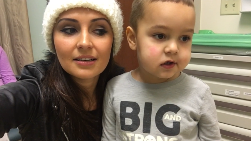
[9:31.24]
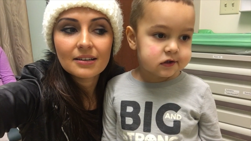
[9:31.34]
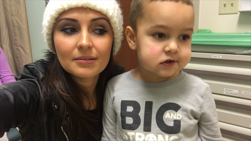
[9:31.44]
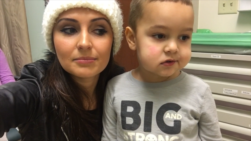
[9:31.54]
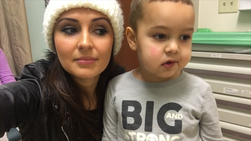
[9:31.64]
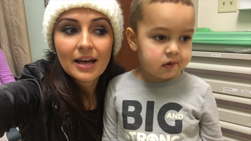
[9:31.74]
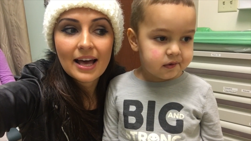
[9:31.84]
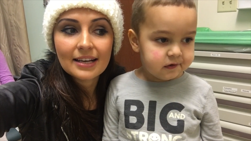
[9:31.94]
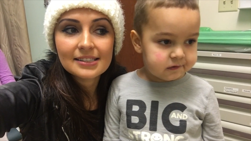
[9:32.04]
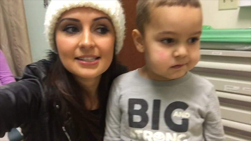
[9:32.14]
Speaker 1: um,
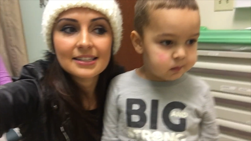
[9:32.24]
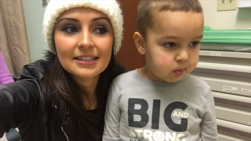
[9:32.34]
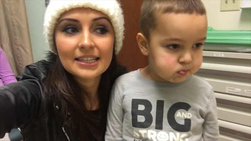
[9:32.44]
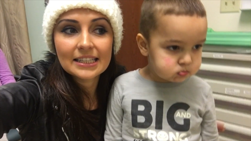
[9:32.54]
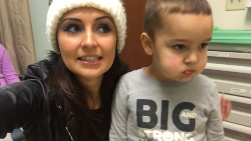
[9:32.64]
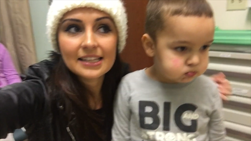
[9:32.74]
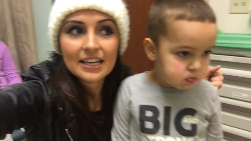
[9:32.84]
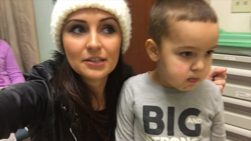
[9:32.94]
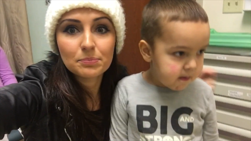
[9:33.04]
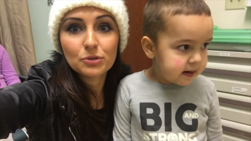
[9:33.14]
accidentally
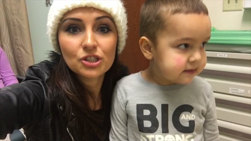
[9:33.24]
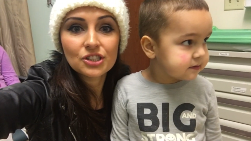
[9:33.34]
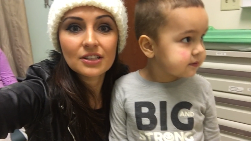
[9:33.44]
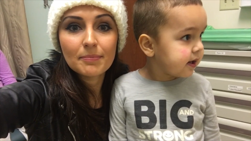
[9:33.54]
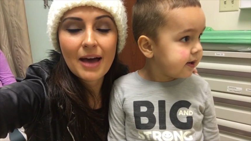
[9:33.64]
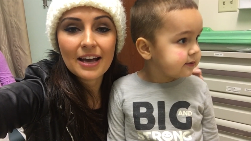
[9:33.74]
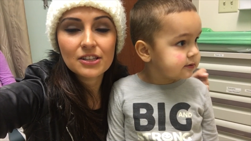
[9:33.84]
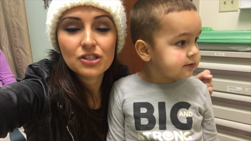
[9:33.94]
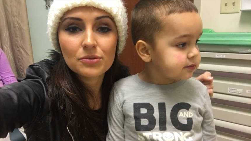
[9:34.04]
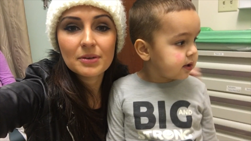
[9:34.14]
like pushed it
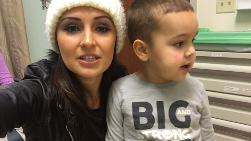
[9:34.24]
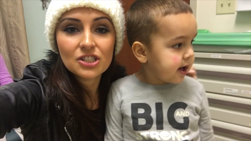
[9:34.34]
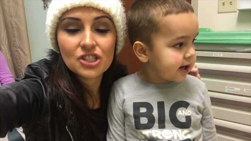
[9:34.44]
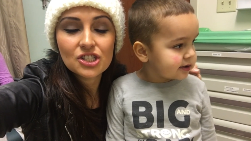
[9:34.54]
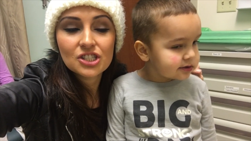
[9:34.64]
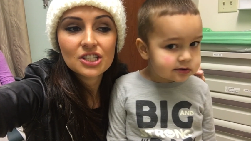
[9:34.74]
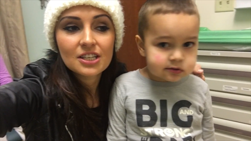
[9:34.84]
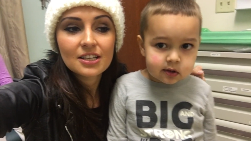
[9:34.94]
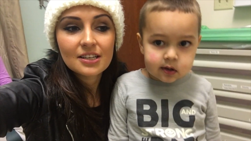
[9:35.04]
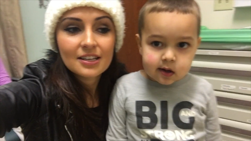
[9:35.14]
back too much
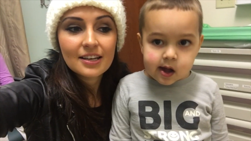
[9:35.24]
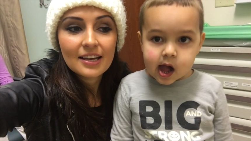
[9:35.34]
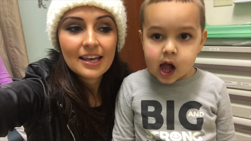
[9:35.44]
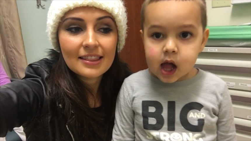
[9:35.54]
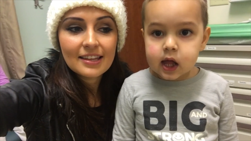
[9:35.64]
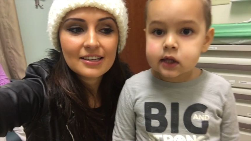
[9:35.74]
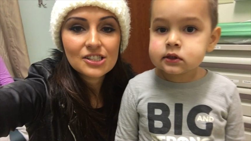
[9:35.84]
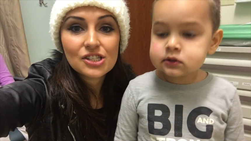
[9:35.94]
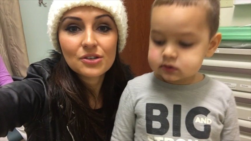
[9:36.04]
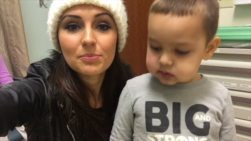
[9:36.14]
in there,
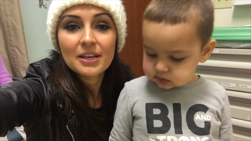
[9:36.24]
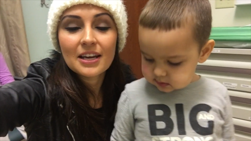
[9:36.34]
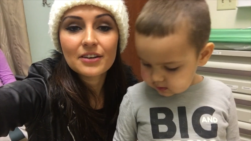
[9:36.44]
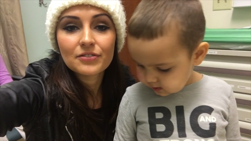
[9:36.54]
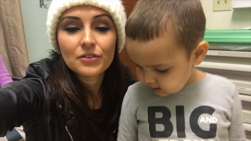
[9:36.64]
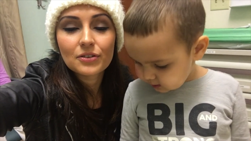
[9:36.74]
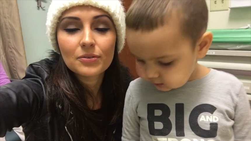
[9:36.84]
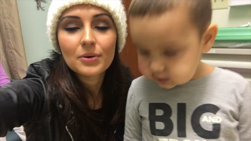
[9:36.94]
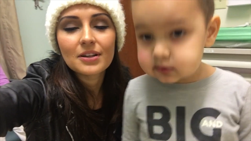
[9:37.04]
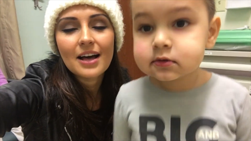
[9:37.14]
so be
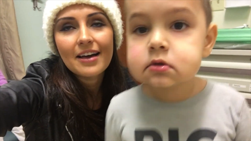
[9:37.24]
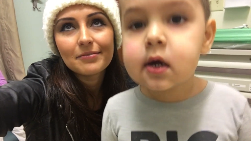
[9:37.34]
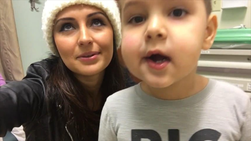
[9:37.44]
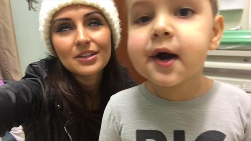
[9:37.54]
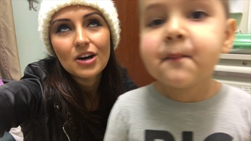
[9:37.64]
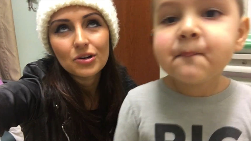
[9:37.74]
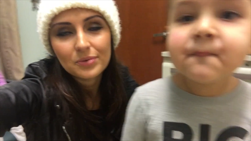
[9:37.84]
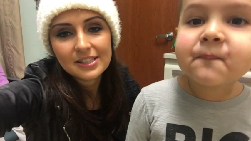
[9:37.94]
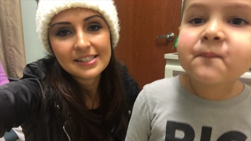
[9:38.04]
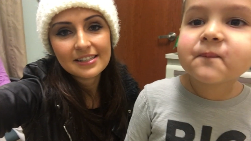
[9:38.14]
careful. Well, I've been
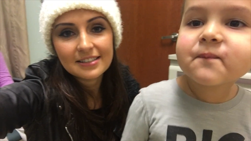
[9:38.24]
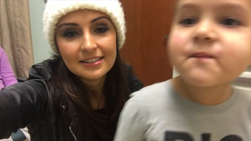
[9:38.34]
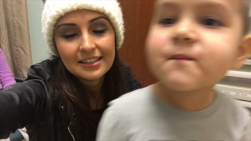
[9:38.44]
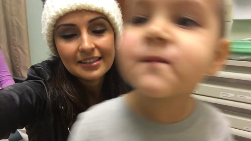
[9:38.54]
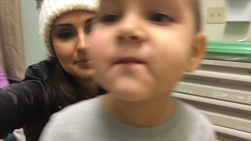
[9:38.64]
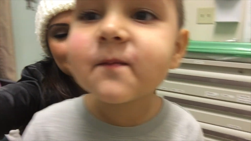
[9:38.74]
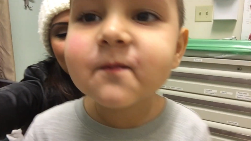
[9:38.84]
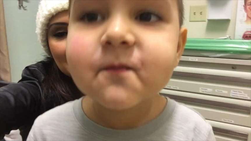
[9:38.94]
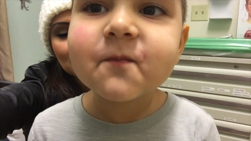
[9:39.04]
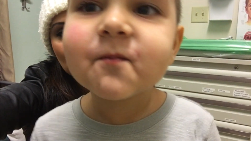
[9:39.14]
always telling him
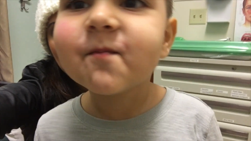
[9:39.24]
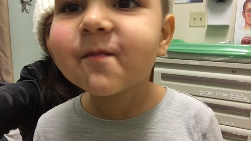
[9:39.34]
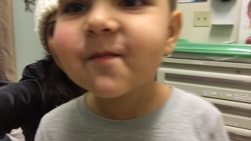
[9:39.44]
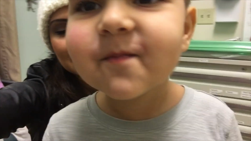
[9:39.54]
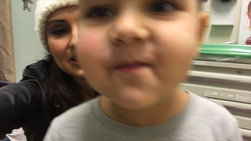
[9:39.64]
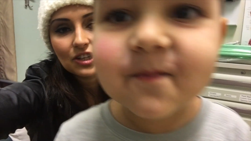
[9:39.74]
like don't put any